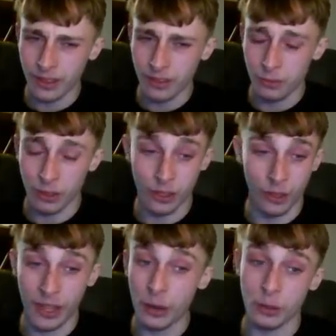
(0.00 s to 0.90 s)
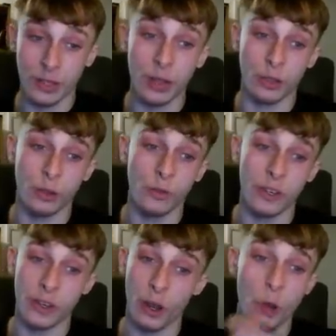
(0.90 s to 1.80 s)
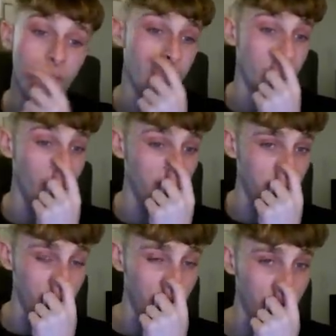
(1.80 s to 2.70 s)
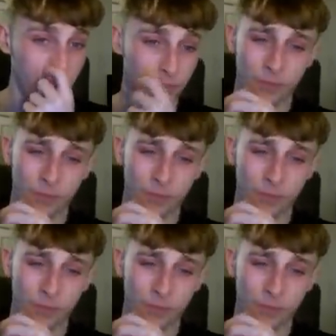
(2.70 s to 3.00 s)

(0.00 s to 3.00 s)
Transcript: But yo, that was a cool video. Hopefully you guys enjoyed.